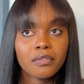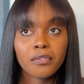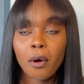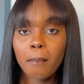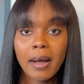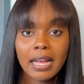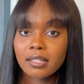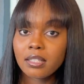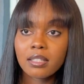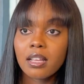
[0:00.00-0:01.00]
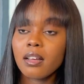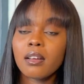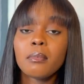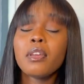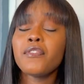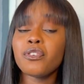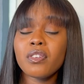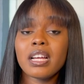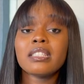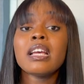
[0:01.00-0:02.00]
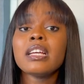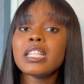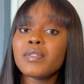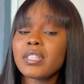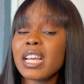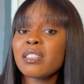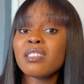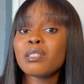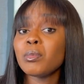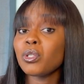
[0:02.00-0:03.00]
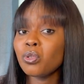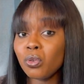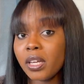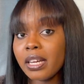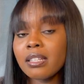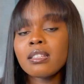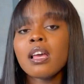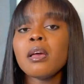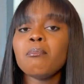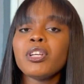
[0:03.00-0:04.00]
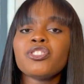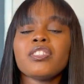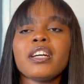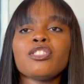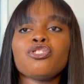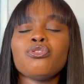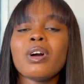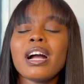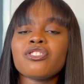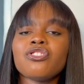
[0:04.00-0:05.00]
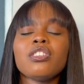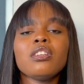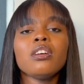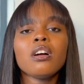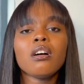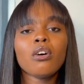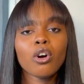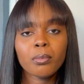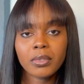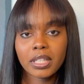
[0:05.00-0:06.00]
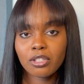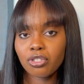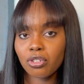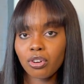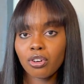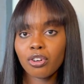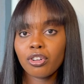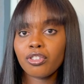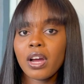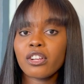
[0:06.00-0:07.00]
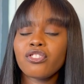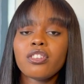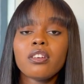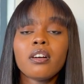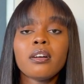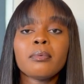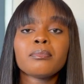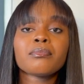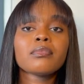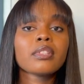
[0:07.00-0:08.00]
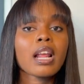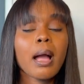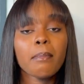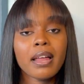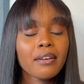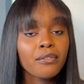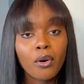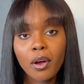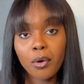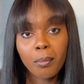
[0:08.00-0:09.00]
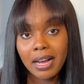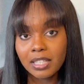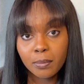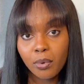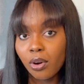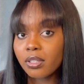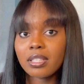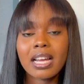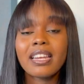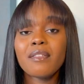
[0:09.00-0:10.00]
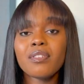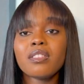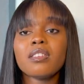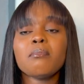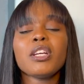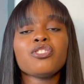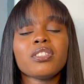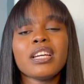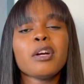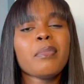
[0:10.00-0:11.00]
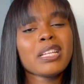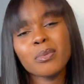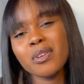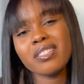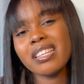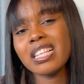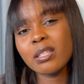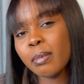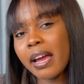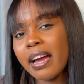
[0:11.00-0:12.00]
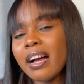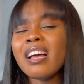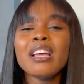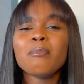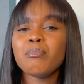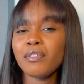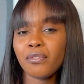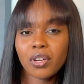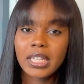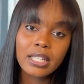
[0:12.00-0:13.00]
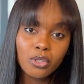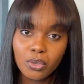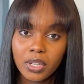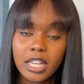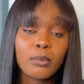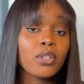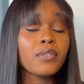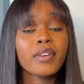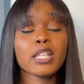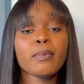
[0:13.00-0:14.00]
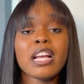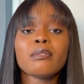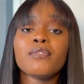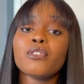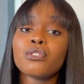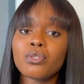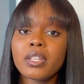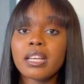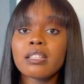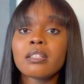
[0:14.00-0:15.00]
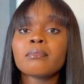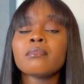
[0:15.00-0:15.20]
from past um, if you know that this visa is going to be two years make sure that you actually update your you actually um apply for your passport and everything make sure that your passport doesn't expire before that two years because if it expires before two years